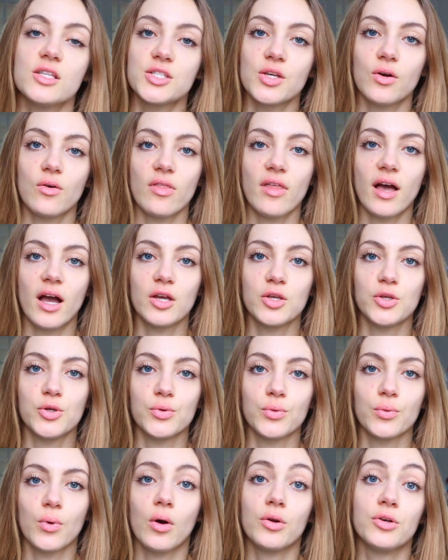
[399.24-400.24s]
so that
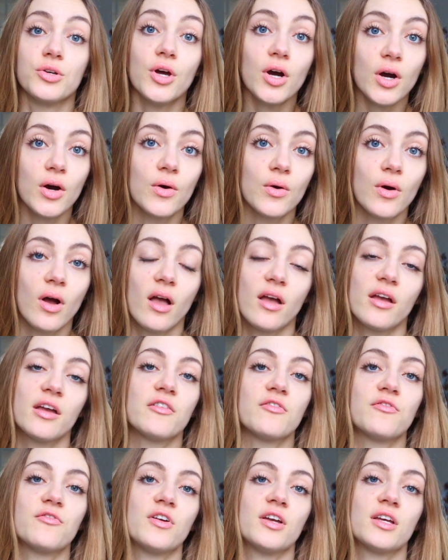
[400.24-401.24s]
you know
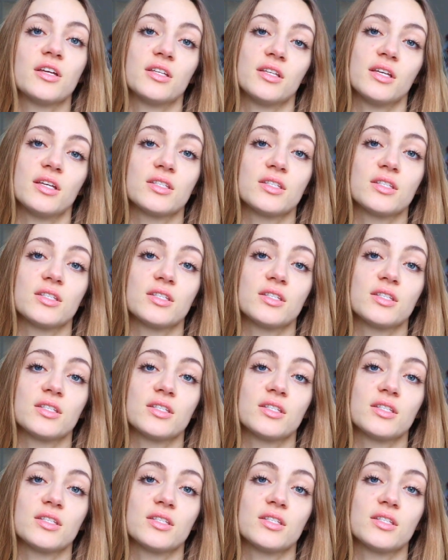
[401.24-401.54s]
if it